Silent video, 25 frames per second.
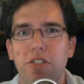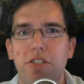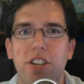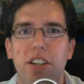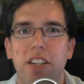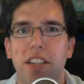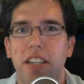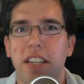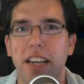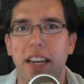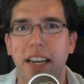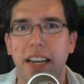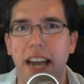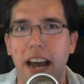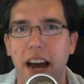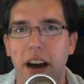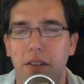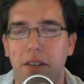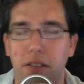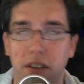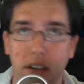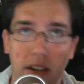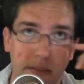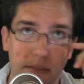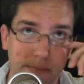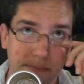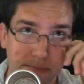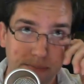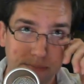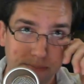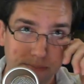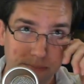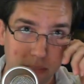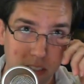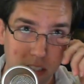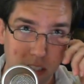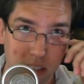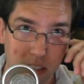in the account.
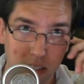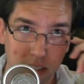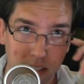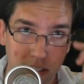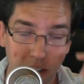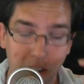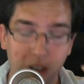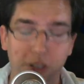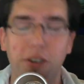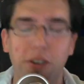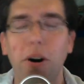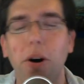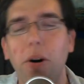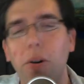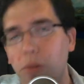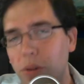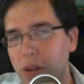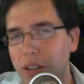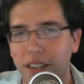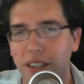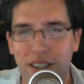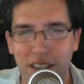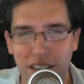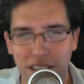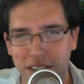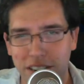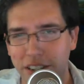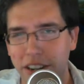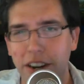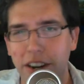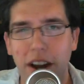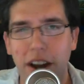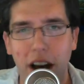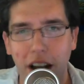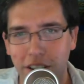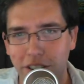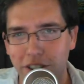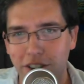Your goal is
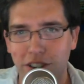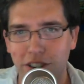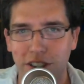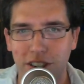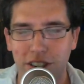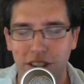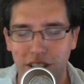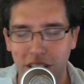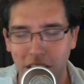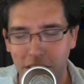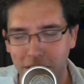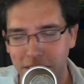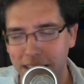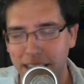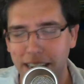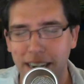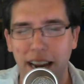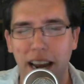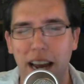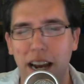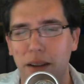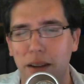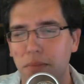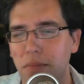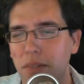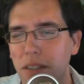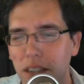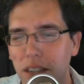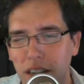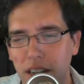$60. Sorry, again,